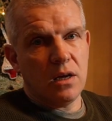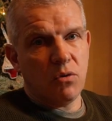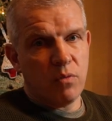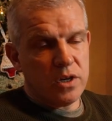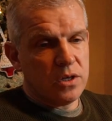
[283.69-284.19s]

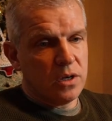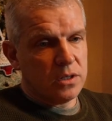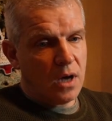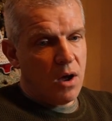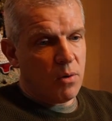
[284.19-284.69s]
it will return
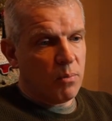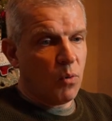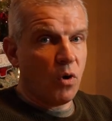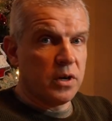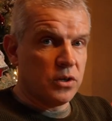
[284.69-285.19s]
to home. But
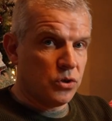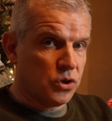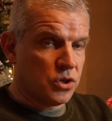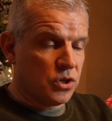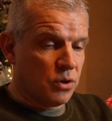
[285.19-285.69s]
what it
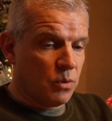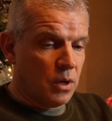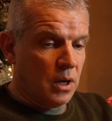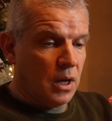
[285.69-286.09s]
does do,